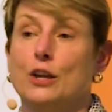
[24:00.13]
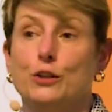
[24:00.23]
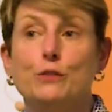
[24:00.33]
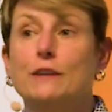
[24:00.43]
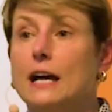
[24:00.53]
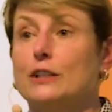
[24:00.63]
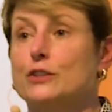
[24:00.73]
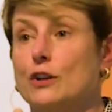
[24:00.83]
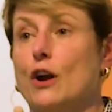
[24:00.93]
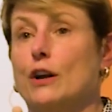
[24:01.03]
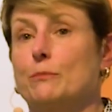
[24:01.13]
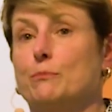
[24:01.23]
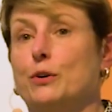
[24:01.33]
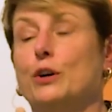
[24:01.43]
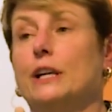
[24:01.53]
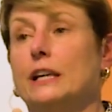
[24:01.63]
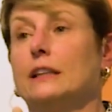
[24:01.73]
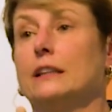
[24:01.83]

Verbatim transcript: you've got to start putting